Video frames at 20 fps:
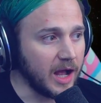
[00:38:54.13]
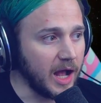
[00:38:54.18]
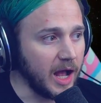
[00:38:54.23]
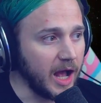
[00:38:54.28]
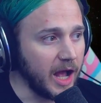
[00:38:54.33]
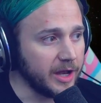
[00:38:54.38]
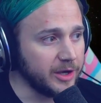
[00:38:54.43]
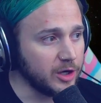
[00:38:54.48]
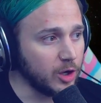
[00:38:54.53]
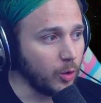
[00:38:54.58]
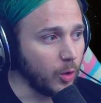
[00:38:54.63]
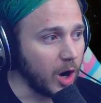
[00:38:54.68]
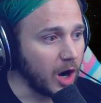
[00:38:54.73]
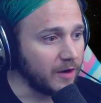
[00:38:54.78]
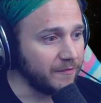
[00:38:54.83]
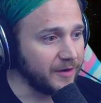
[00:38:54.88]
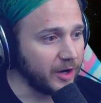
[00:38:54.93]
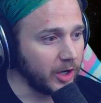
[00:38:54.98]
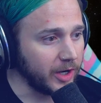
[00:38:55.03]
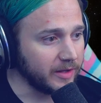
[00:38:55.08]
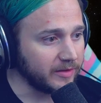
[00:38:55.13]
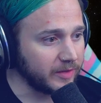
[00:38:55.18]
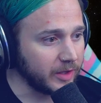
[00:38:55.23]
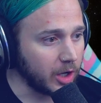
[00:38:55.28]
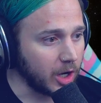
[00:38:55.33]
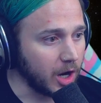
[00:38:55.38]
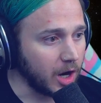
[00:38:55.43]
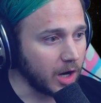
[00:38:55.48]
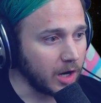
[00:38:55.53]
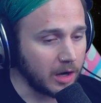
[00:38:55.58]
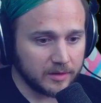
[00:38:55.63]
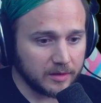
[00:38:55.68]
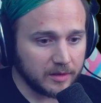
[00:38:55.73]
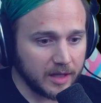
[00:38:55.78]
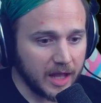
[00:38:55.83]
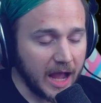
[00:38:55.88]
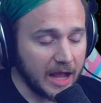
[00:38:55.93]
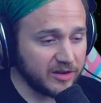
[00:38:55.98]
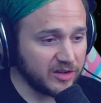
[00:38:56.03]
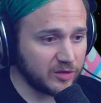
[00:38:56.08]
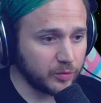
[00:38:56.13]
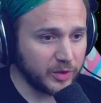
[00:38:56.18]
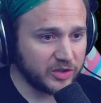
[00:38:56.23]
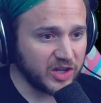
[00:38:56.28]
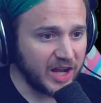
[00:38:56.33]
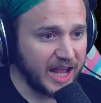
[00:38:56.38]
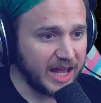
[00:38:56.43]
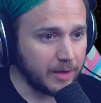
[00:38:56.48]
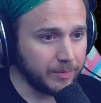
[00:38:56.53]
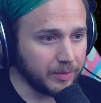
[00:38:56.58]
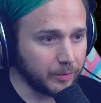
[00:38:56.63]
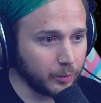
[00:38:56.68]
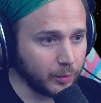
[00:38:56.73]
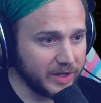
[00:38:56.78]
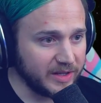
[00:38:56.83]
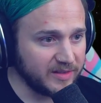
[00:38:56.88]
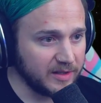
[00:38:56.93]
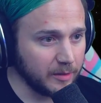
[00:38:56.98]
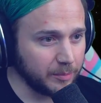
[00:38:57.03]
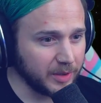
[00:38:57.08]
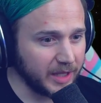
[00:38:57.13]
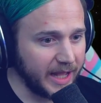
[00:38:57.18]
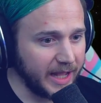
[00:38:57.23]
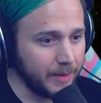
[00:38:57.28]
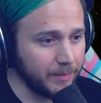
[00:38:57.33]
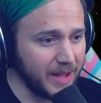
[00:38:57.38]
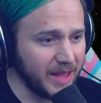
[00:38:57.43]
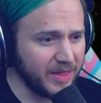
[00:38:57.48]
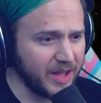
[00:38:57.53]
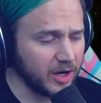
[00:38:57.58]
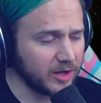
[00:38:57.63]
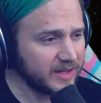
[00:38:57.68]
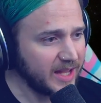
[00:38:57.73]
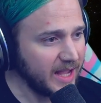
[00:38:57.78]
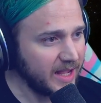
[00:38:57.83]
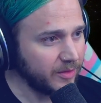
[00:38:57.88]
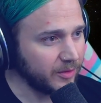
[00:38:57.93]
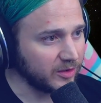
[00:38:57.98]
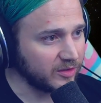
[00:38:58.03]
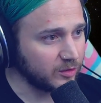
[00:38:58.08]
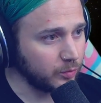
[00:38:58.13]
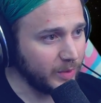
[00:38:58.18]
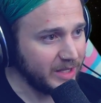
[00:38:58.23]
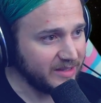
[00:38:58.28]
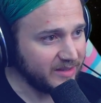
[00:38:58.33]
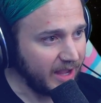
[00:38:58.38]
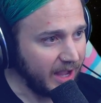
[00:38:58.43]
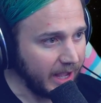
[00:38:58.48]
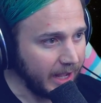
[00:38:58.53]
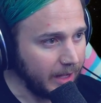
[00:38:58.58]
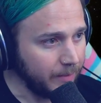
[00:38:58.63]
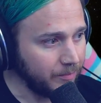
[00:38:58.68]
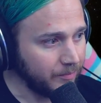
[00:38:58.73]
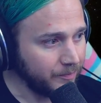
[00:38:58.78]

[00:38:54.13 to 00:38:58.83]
Noir variants there are. I just wish I had a reason to play him. Man, they are taking their sweet time.